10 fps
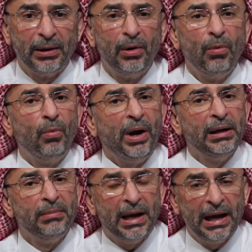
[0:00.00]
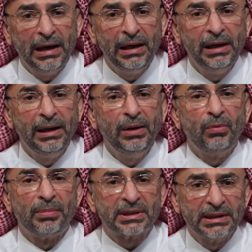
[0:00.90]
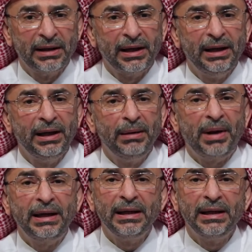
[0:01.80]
their role in it, their origin,